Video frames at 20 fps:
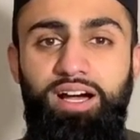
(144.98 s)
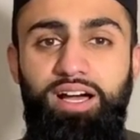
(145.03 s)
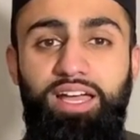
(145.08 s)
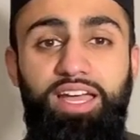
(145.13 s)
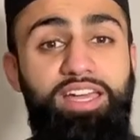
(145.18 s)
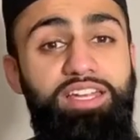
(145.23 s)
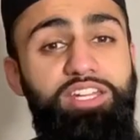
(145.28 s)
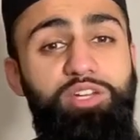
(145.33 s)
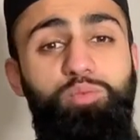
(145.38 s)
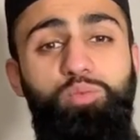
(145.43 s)

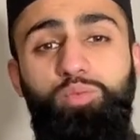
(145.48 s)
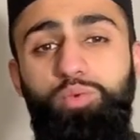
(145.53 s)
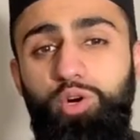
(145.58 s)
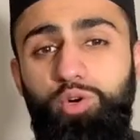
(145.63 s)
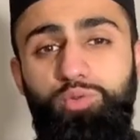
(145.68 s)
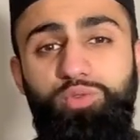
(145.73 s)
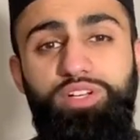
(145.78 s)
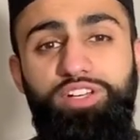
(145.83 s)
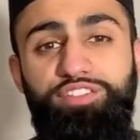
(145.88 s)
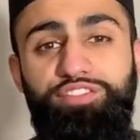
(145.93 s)
and it
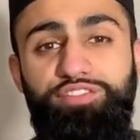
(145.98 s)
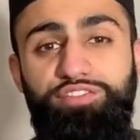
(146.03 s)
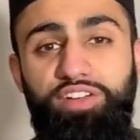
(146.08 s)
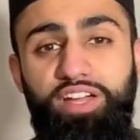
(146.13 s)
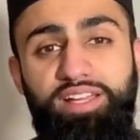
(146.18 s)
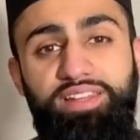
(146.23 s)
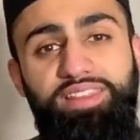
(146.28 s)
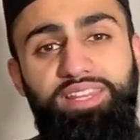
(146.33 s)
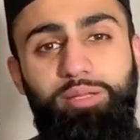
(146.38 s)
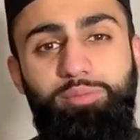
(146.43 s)
won't
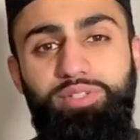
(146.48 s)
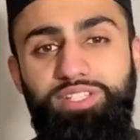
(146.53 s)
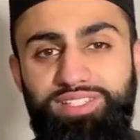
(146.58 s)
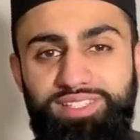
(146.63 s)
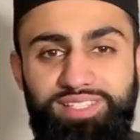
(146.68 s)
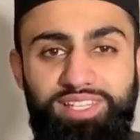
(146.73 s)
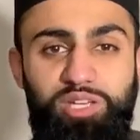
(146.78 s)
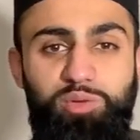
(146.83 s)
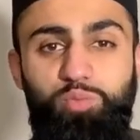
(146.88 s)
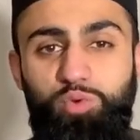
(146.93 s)
affect them the
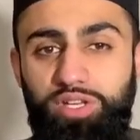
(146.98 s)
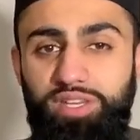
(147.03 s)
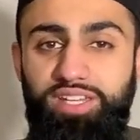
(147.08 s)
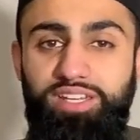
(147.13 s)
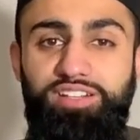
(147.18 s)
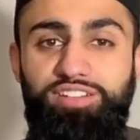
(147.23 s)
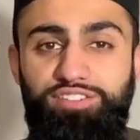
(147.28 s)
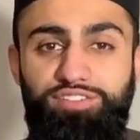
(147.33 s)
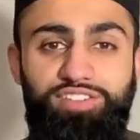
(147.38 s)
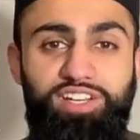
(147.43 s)
same way that
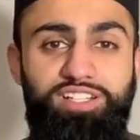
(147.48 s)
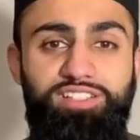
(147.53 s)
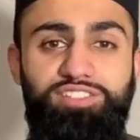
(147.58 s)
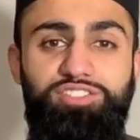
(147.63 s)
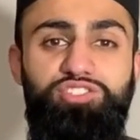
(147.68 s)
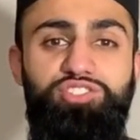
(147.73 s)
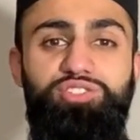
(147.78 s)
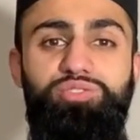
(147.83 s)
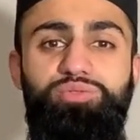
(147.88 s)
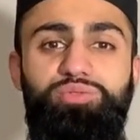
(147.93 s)
it
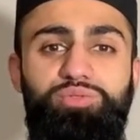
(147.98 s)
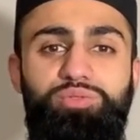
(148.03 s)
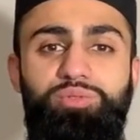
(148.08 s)
affected you.